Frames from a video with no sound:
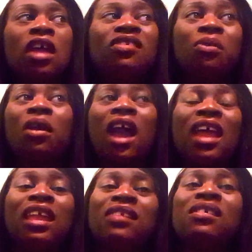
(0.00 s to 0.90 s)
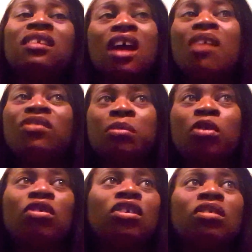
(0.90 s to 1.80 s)
So it kind of gets
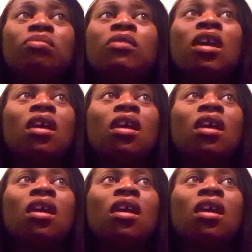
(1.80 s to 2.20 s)
uncomfortable. You're